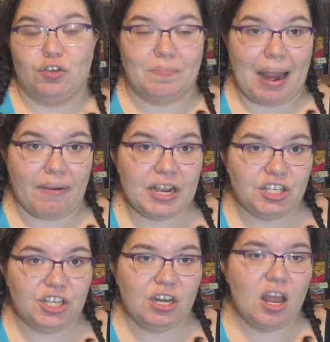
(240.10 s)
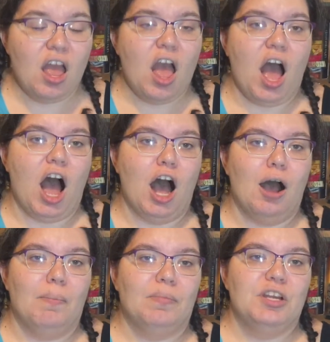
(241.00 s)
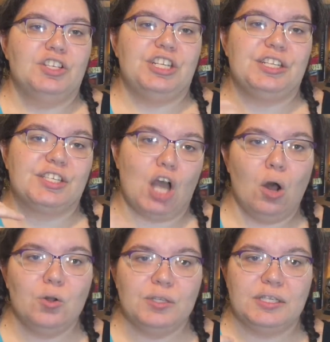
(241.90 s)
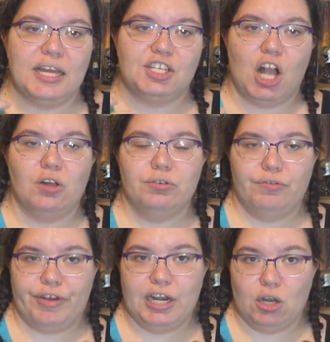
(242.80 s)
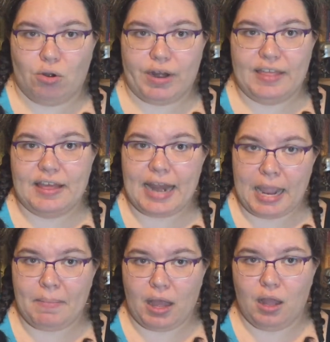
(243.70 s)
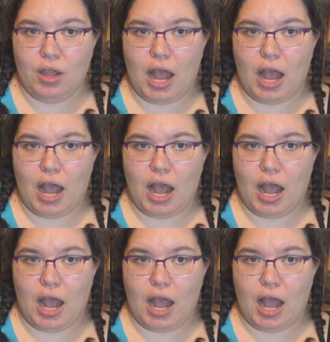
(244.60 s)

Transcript: a good marriage. She scolds their childhood friend, Laurie, their neighbour,